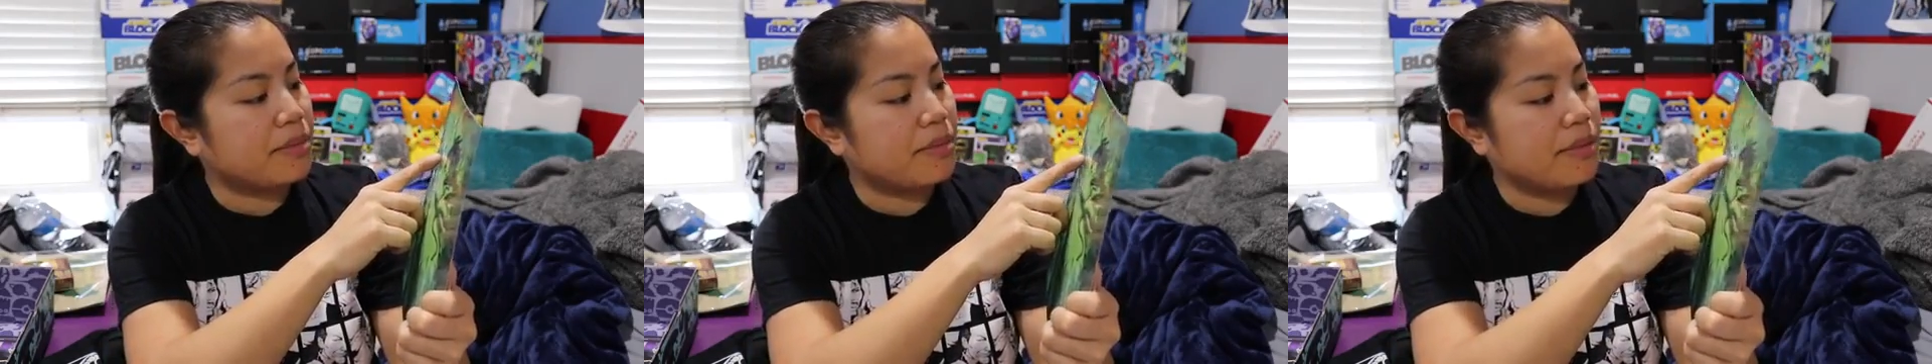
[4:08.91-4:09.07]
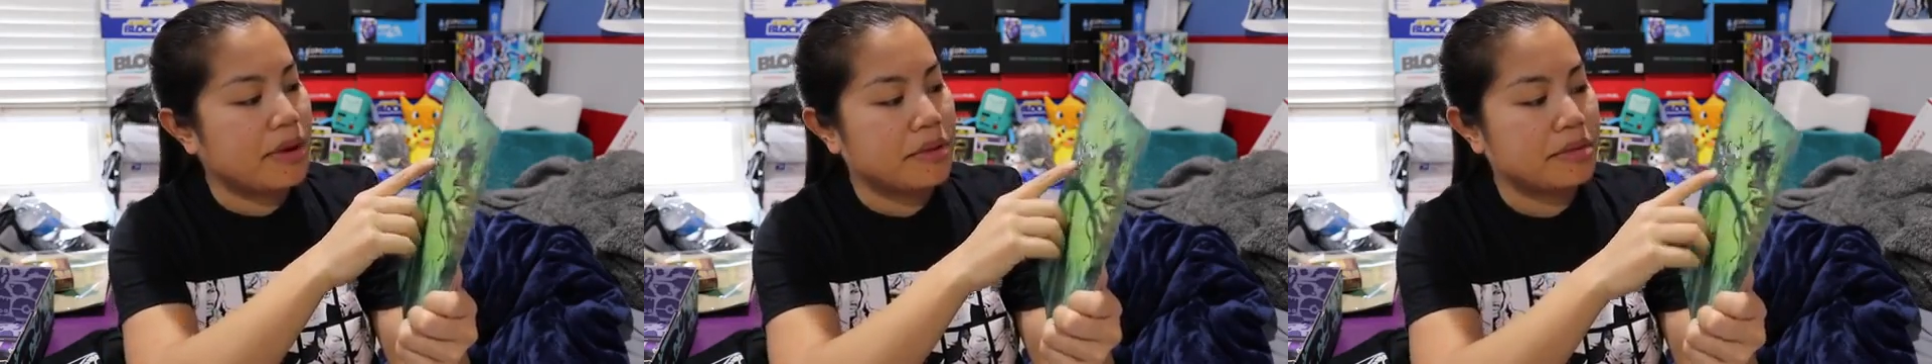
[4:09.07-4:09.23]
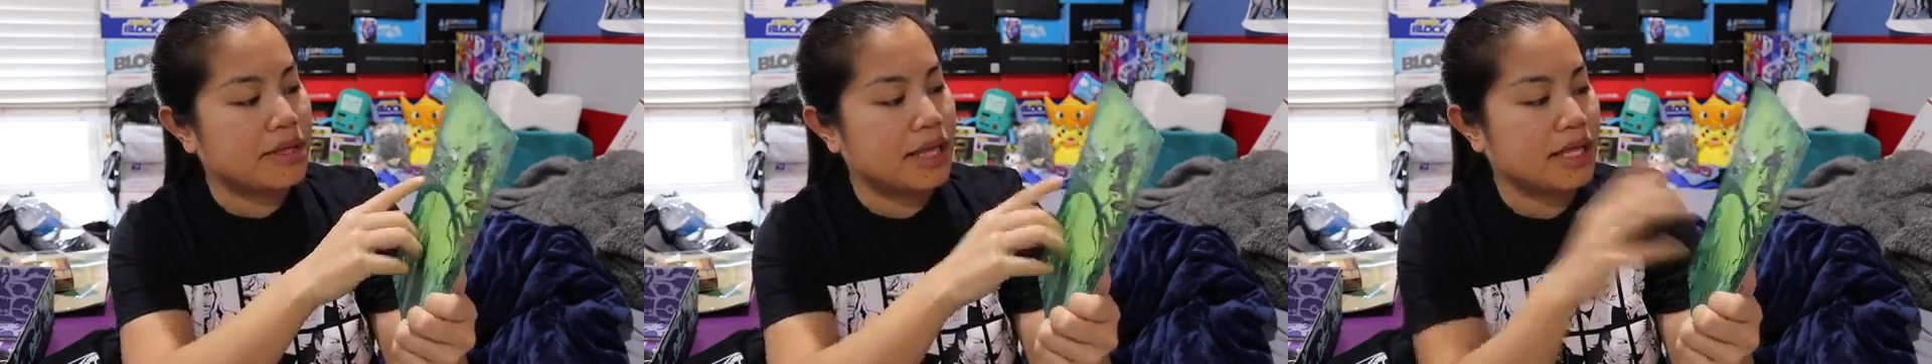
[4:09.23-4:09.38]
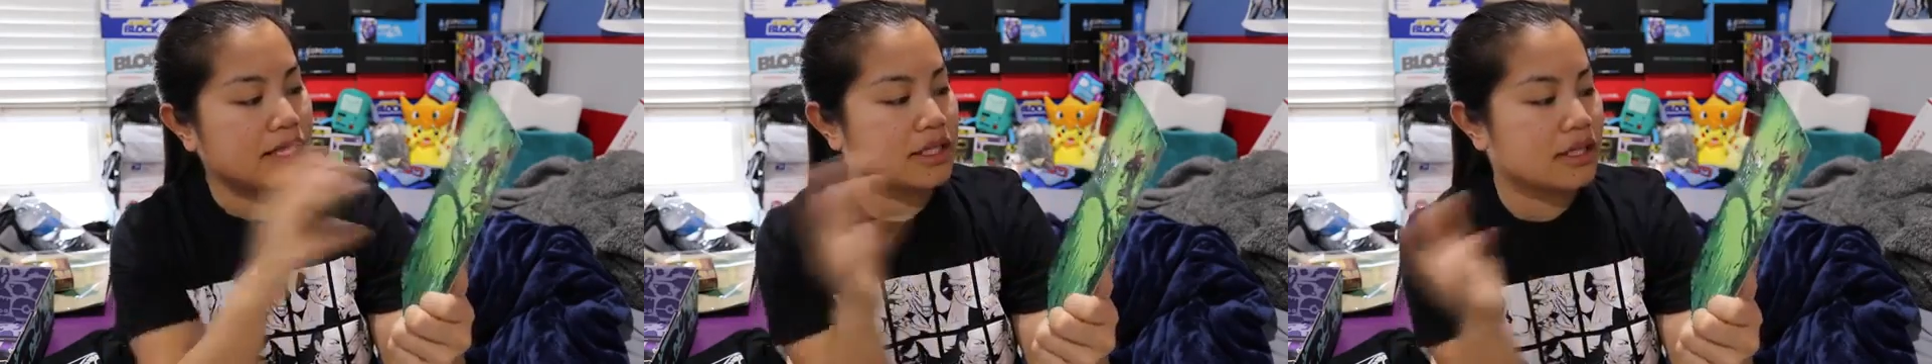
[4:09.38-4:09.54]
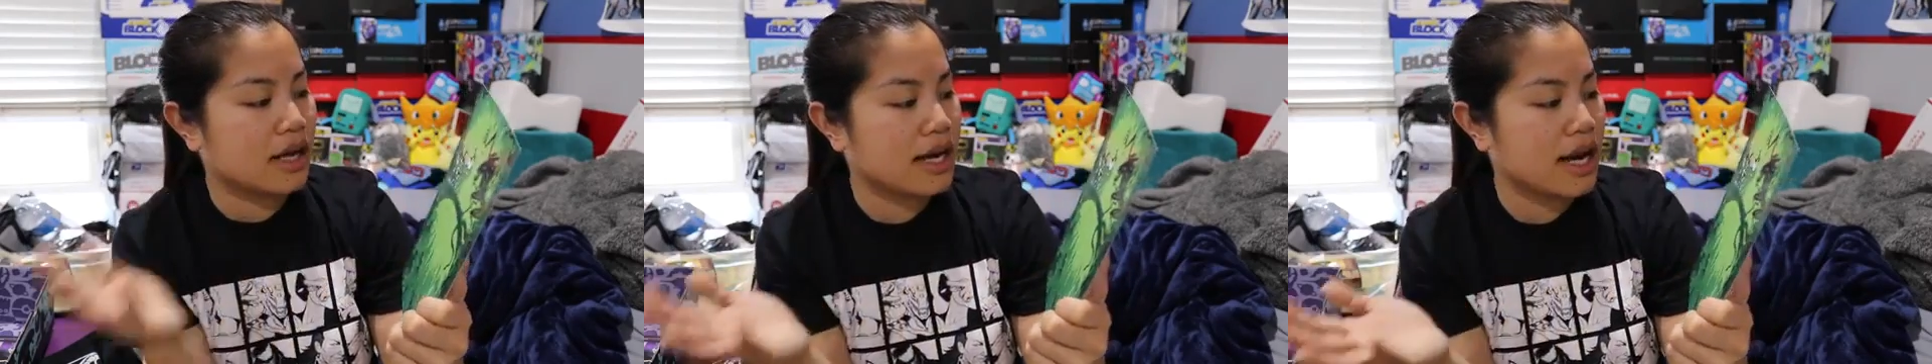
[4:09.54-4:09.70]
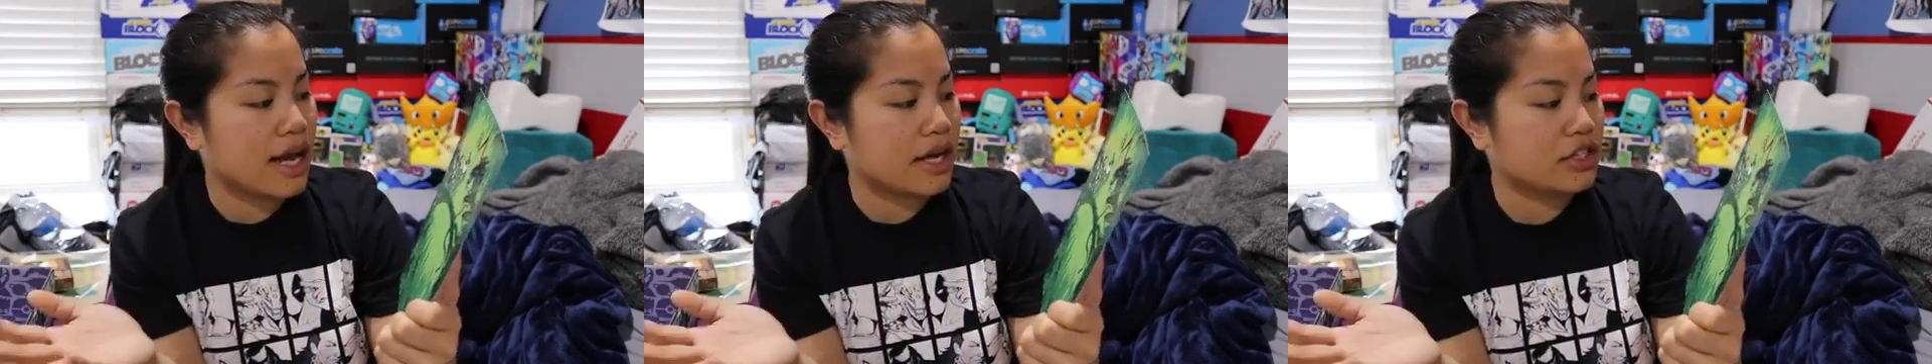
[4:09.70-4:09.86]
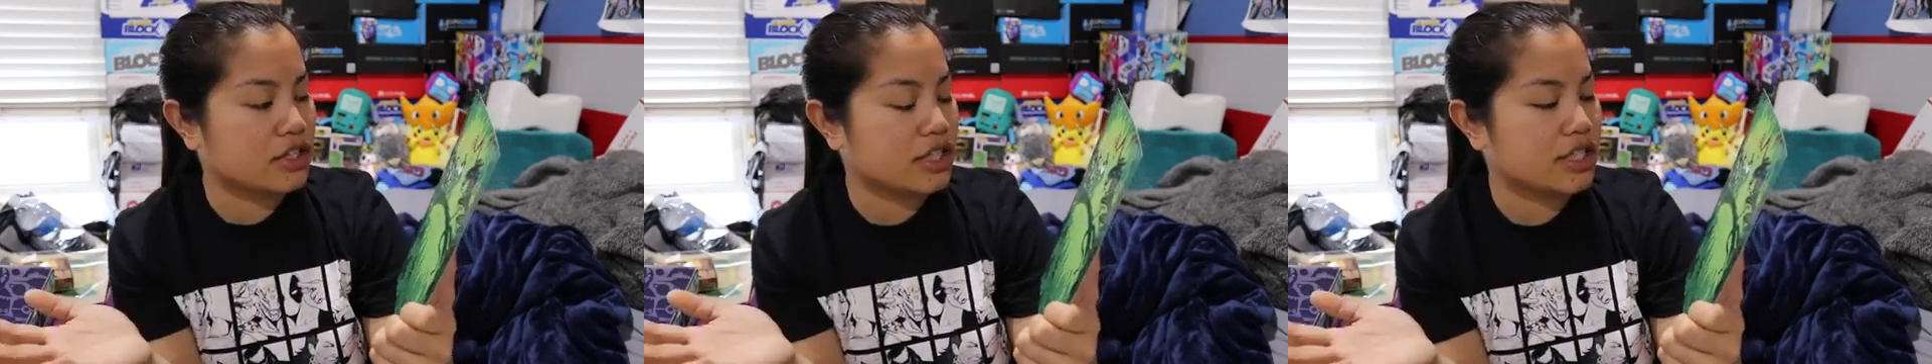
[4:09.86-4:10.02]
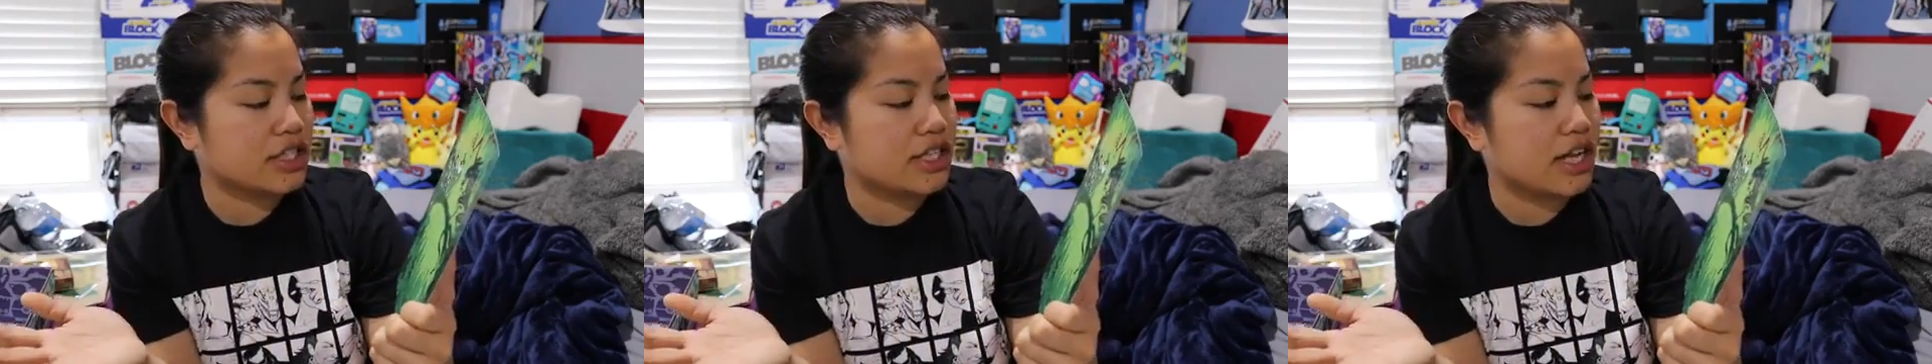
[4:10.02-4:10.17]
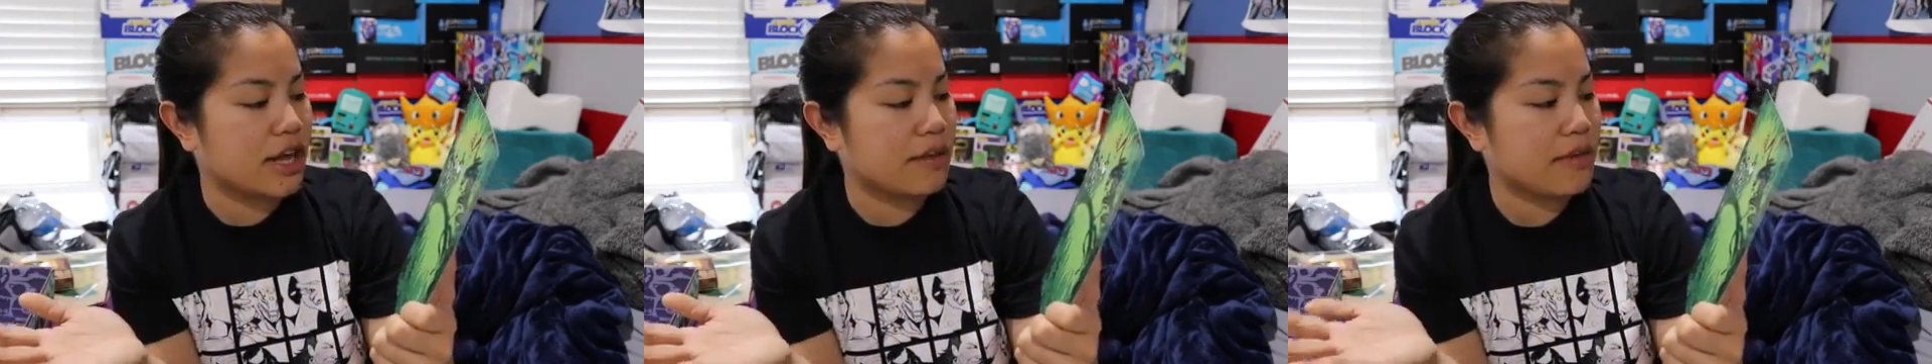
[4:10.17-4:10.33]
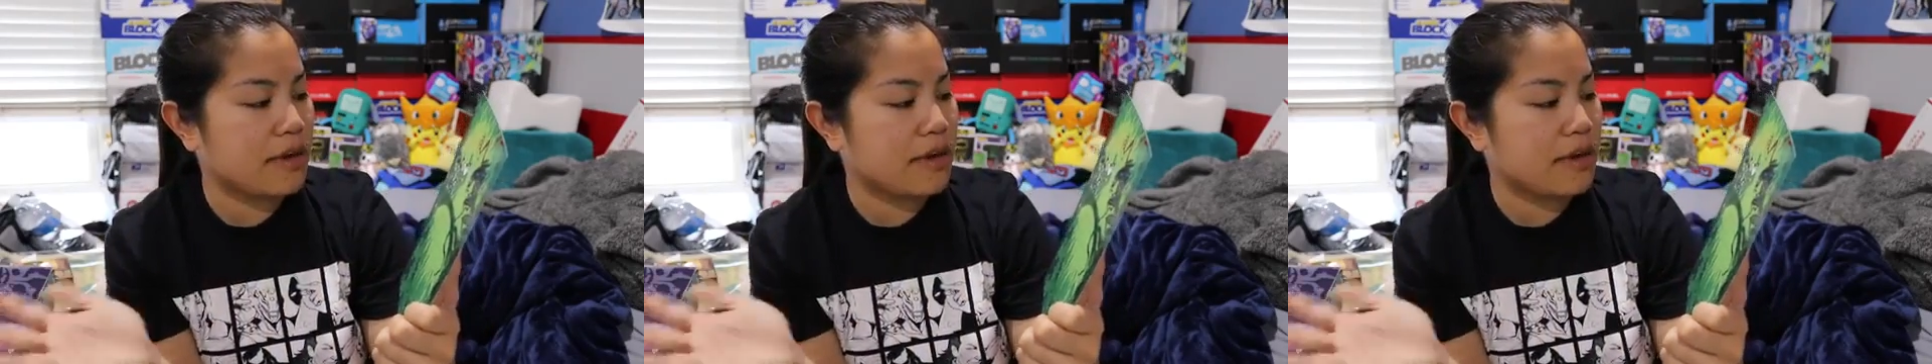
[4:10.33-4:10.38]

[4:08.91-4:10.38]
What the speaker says: Maybe that's not actually Snape.